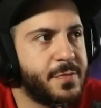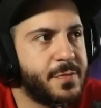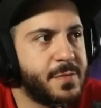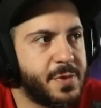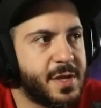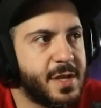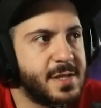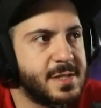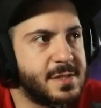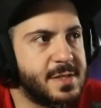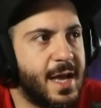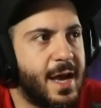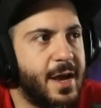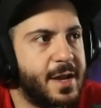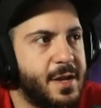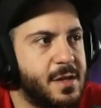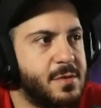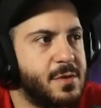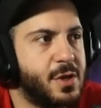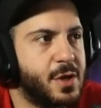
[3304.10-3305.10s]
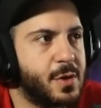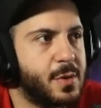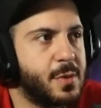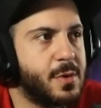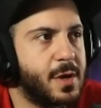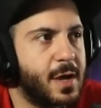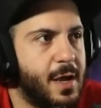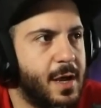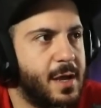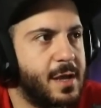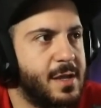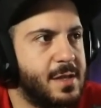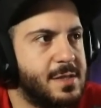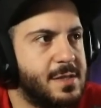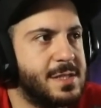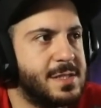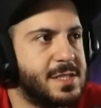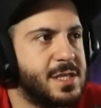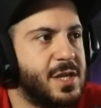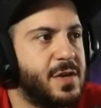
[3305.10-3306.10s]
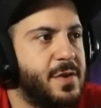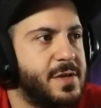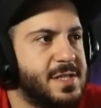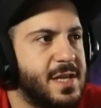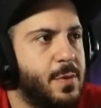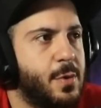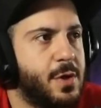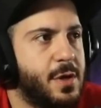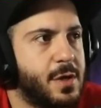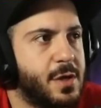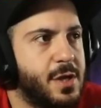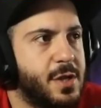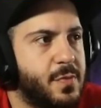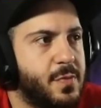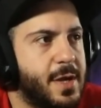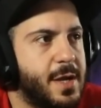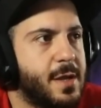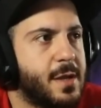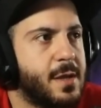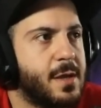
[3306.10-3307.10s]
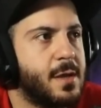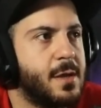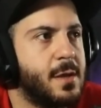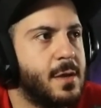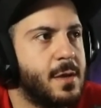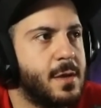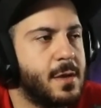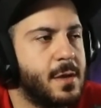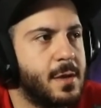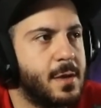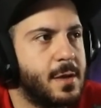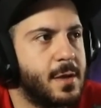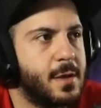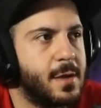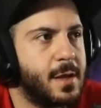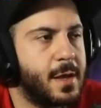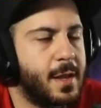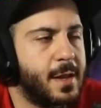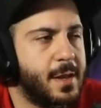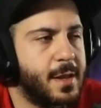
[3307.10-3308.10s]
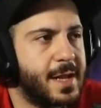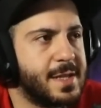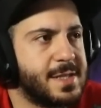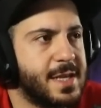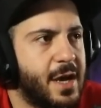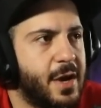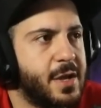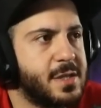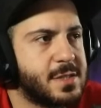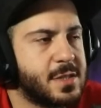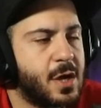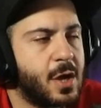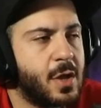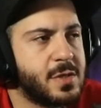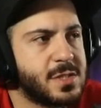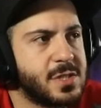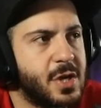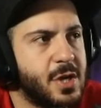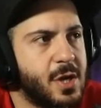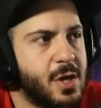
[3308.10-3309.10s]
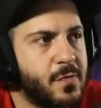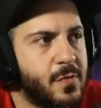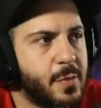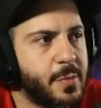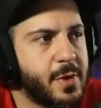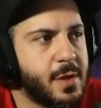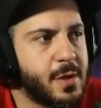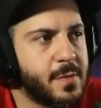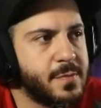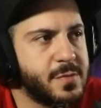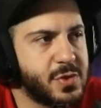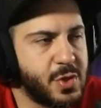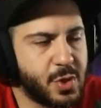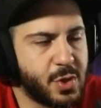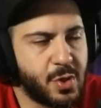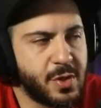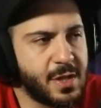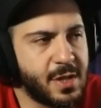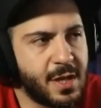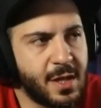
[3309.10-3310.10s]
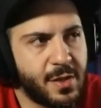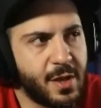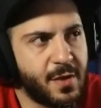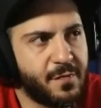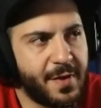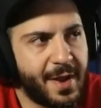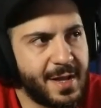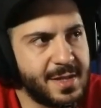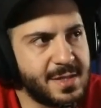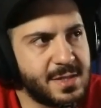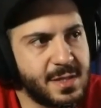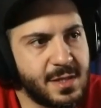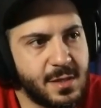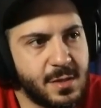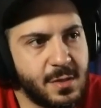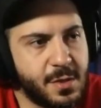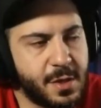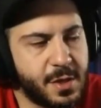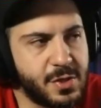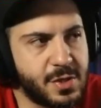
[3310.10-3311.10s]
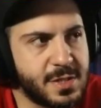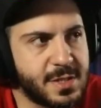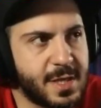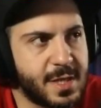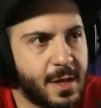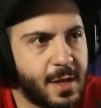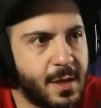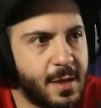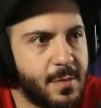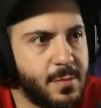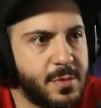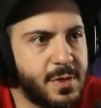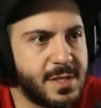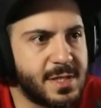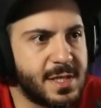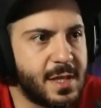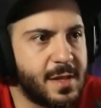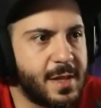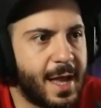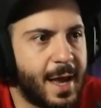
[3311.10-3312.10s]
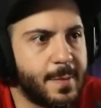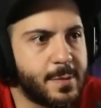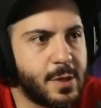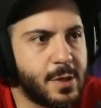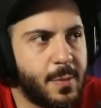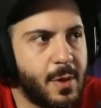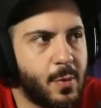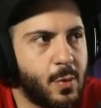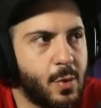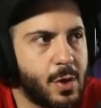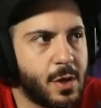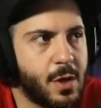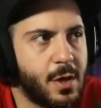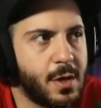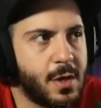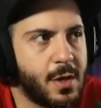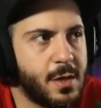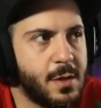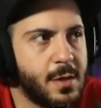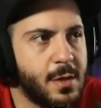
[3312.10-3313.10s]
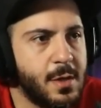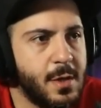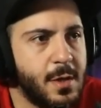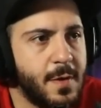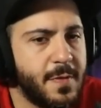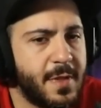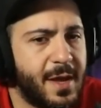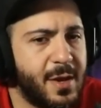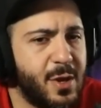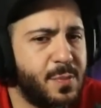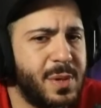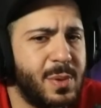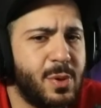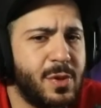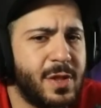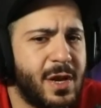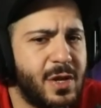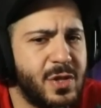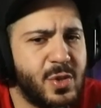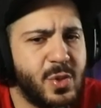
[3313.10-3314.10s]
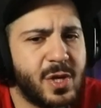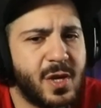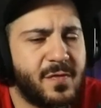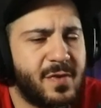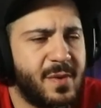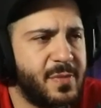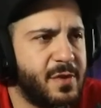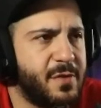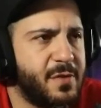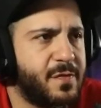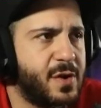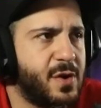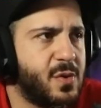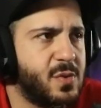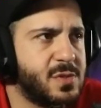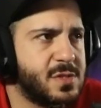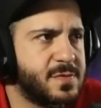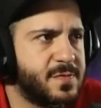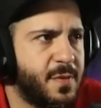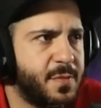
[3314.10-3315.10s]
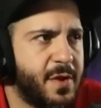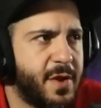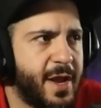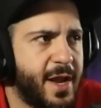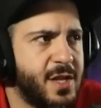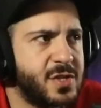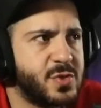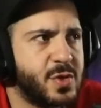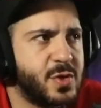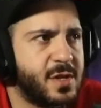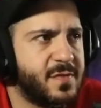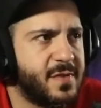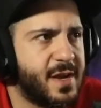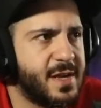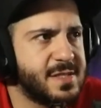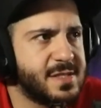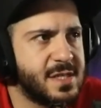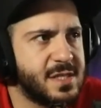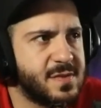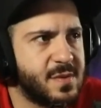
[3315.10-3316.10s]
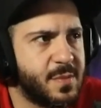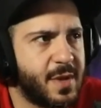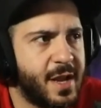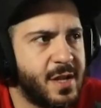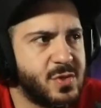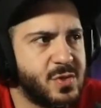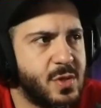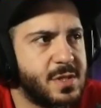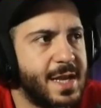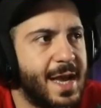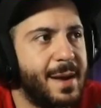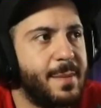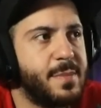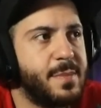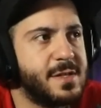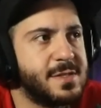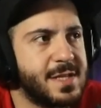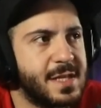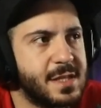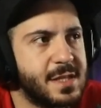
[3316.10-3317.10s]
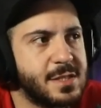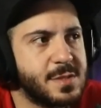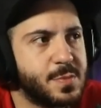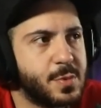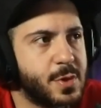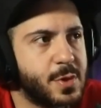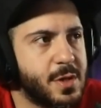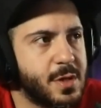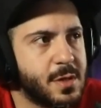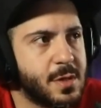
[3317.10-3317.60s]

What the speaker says: because now this is serious. I want a good rig. And that's how it all started for me. So you don't need anything fancy. You can just get a decent laptop and work on it. I know people that are doing it from their phones, from their Android devices, from Android tablets at this point.